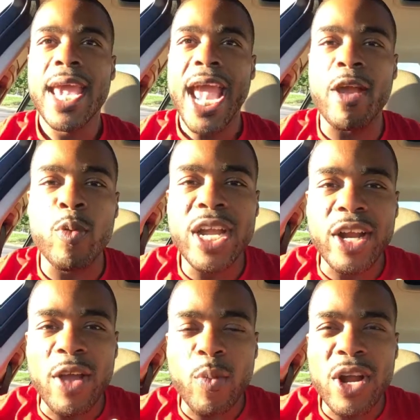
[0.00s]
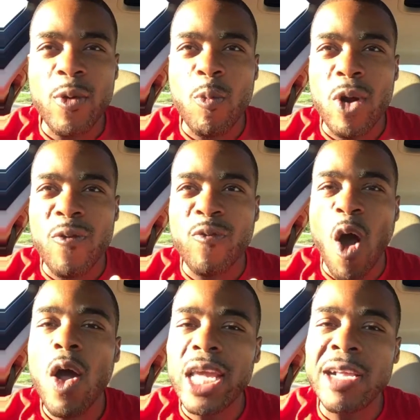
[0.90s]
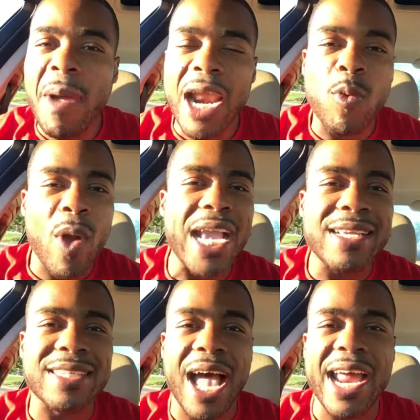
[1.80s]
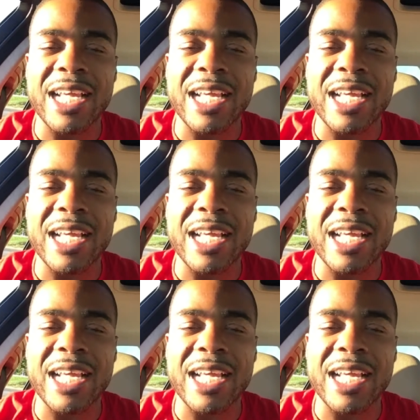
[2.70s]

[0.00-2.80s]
And we're falling by the wayside,